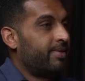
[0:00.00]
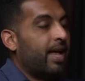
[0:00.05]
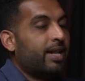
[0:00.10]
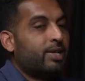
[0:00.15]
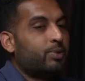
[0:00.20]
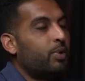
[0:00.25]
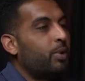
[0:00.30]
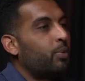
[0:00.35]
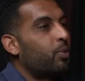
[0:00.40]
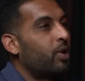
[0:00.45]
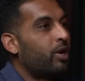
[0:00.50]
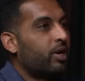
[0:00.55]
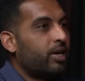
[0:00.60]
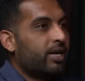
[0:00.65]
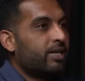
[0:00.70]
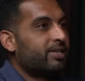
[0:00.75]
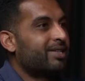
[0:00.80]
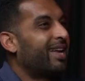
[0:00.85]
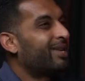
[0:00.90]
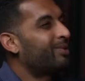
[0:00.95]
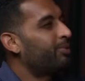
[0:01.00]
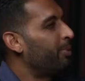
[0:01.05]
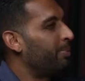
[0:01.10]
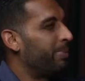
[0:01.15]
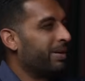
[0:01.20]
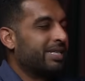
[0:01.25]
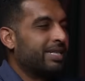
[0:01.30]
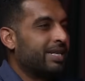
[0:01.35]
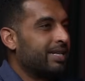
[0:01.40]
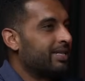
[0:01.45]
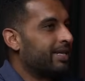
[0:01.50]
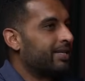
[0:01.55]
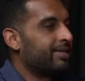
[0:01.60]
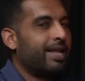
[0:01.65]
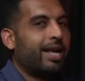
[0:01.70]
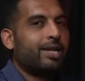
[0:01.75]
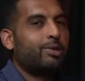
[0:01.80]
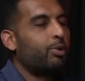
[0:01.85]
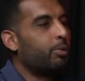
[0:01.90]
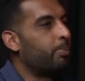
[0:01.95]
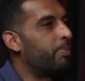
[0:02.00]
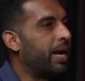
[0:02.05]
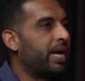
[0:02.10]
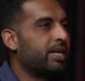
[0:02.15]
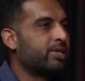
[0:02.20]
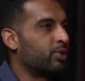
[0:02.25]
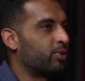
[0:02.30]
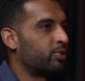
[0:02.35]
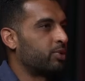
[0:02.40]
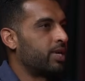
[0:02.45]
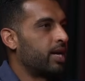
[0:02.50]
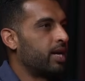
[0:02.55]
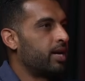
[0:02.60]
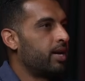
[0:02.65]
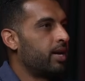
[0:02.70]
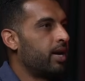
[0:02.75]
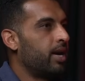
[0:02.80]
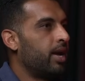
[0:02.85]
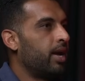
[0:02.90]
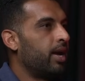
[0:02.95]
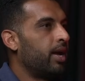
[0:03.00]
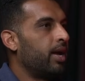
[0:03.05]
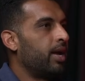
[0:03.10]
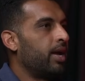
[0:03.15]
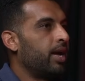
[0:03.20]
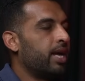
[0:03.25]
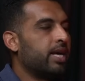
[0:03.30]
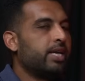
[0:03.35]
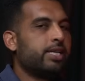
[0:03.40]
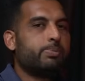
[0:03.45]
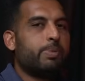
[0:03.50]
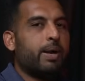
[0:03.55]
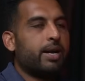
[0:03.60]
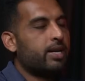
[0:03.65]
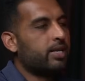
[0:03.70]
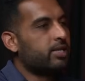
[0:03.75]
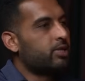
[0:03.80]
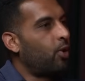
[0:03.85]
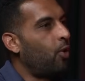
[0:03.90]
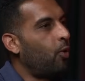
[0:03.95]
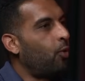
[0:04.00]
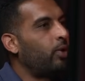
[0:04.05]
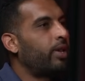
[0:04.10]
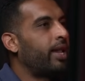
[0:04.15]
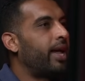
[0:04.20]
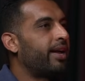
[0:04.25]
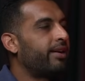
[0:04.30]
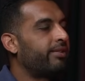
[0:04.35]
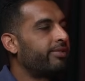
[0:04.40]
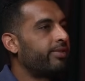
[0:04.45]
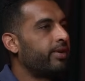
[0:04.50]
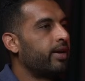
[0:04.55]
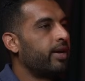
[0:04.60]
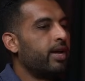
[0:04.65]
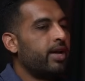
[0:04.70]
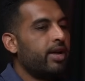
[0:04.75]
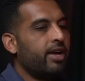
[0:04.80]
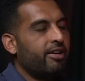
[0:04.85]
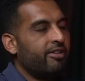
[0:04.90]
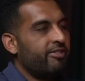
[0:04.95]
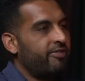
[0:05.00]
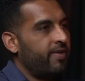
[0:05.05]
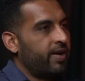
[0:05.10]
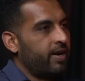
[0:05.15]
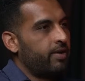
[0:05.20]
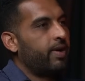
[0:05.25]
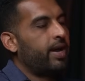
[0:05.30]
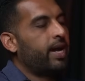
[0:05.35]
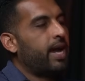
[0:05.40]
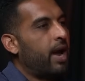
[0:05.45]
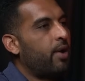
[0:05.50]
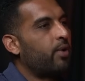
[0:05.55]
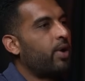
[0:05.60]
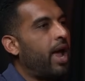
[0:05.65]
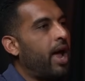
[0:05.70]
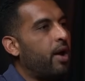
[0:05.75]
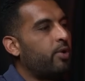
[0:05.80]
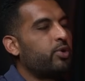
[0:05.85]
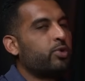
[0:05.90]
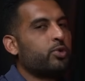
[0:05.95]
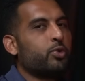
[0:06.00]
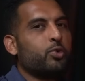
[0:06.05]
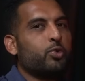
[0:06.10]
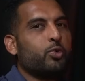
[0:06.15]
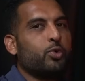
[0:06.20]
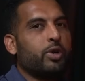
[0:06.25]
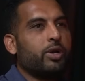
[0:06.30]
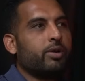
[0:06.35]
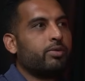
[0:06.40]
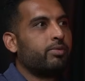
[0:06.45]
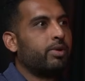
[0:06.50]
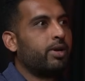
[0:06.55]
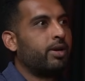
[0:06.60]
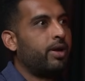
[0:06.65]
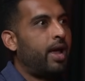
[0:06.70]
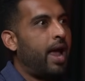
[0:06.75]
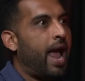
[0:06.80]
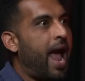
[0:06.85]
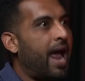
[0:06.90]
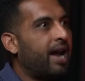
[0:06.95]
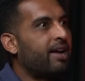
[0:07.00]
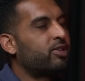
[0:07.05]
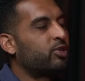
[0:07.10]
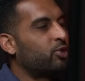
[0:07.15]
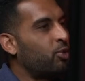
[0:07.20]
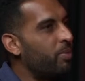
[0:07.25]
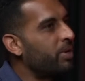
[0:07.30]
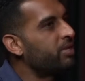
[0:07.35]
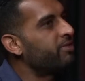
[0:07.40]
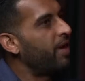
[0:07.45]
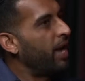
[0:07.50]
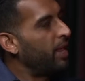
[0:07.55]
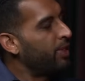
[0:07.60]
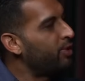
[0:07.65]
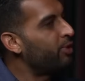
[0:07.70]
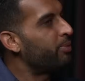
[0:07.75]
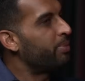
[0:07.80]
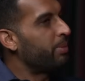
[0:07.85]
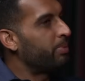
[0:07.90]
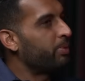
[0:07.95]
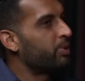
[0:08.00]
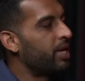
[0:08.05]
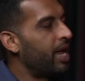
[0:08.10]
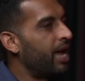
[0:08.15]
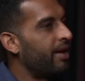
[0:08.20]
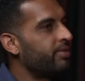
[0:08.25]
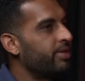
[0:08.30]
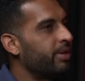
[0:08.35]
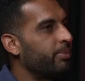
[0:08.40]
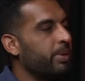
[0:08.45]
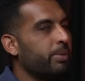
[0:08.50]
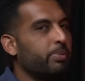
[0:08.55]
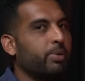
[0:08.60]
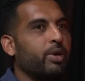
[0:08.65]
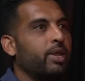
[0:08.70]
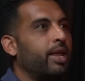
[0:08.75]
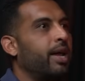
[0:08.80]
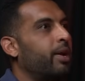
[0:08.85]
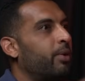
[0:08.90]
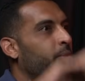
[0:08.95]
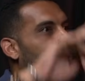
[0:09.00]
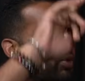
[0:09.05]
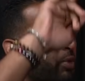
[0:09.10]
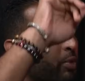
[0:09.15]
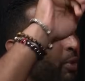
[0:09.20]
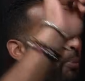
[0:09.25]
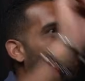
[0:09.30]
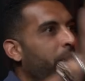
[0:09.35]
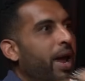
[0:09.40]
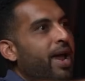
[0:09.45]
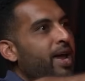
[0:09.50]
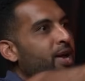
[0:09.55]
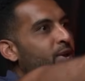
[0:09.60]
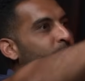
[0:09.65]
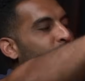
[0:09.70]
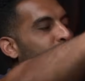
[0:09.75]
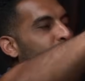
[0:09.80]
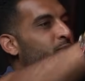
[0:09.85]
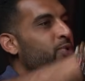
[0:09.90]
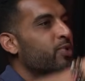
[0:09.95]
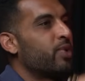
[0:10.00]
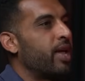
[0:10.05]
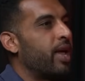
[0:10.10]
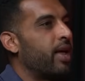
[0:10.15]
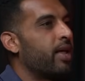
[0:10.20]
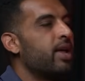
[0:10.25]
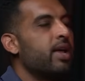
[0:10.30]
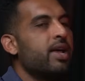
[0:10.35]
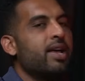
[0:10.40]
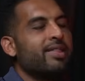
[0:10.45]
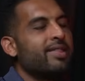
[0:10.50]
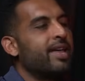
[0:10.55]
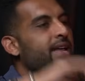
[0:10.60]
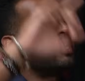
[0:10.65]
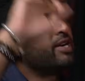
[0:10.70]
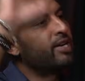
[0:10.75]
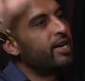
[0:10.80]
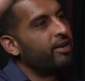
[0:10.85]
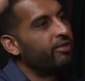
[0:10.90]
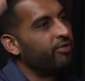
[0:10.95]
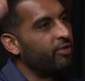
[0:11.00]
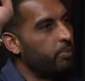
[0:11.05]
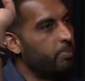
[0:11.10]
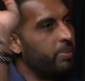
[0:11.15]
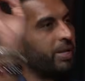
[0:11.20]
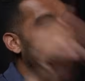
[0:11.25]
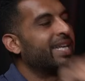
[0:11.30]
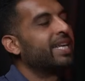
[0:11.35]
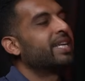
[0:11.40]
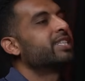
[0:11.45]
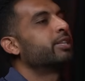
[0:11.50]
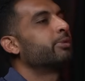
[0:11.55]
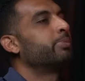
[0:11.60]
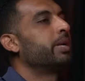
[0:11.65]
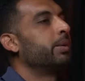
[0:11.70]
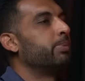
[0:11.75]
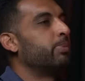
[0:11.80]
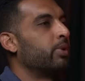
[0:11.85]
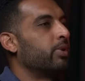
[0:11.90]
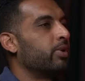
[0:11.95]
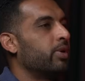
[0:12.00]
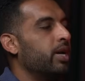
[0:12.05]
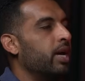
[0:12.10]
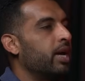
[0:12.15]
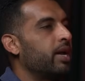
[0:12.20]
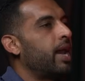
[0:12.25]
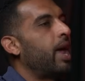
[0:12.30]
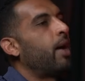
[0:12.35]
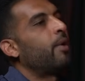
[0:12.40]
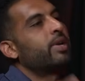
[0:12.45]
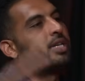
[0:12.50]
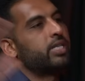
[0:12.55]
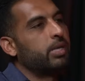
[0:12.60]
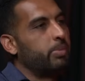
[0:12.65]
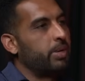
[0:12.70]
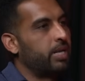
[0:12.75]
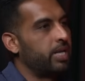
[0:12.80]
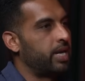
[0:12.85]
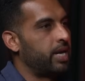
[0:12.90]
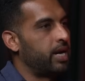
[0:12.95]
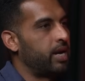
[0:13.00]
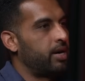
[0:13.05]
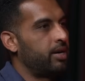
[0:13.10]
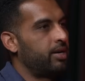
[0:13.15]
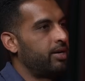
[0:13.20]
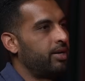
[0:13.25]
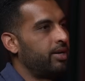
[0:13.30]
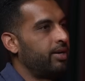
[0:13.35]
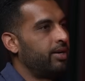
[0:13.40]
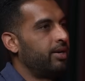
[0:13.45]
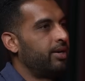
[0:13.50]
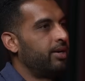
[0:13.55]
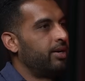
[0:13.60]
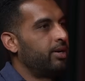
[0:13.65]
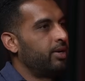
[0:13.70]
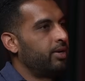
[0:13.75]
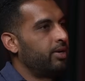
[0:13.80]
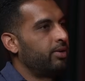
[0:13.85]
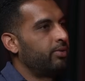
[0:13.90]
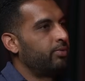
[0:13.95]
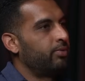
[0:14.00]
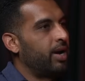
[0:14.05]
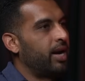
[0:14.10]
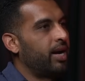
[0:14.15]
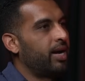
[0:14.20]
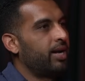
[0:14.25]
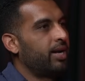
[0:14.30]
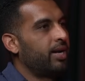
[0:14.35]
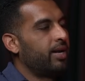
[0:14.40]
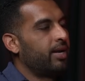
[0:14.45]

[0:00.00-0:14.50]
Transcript: That's what work is. That's what business is. That's what Bezos did. He spent his whole life figuring out how to add so much value to people's lives that people are like, we will pay you to do that. Then he did it for billions of people. And now he's a billionaire. Right?